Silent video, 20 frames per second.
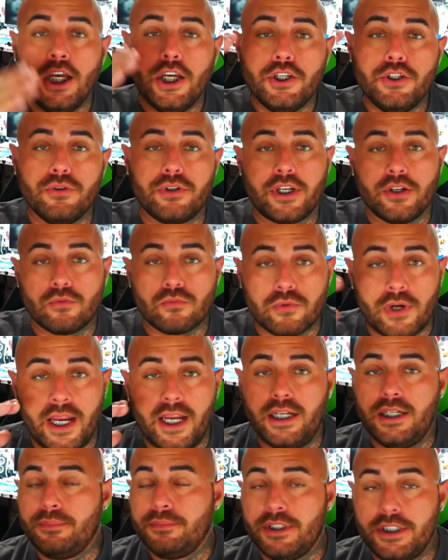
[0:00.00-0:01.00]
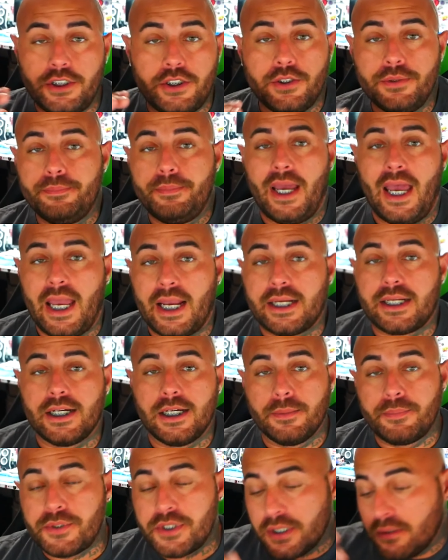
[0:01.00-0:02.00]
you can randomly do
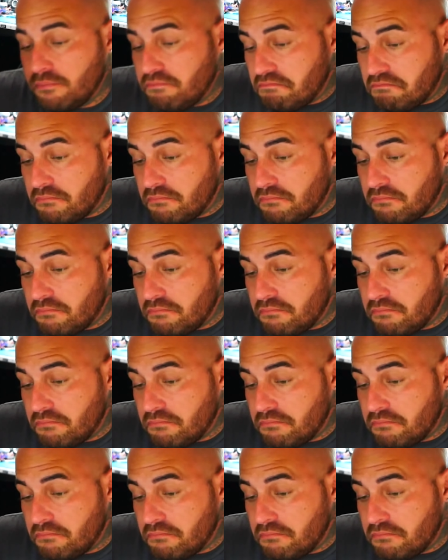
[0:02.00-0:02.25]
backups.